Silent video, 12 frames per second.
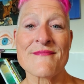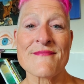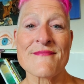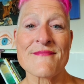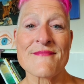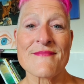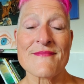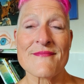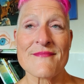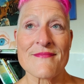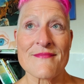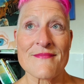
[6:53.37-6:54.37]

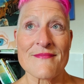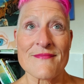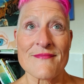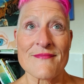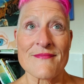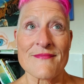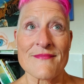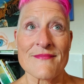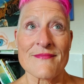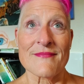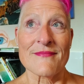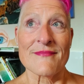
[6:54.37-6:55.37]

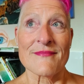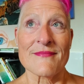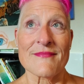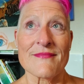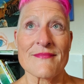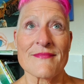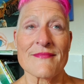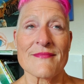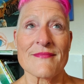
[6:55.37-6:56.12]
Nobody speaks.